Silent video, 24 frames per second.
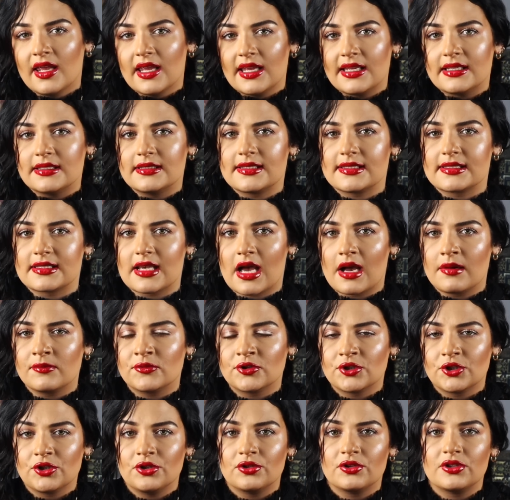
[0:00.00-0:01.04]
In
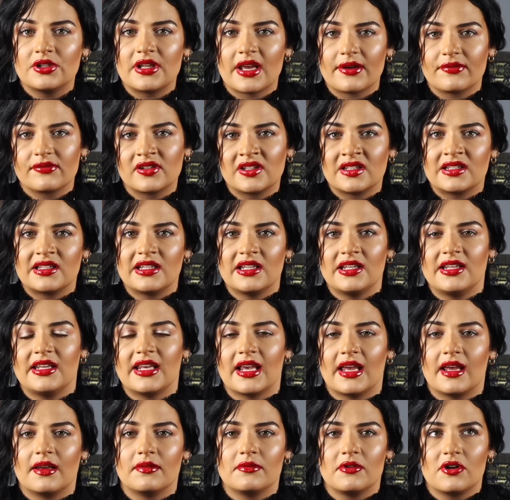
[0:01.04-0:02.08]
summer, you're definitely
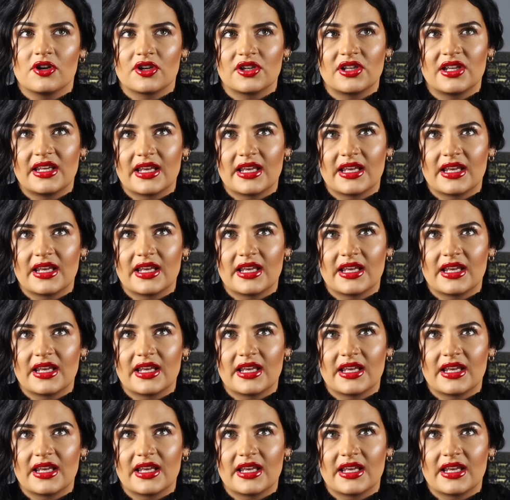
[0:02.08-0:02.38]
gonna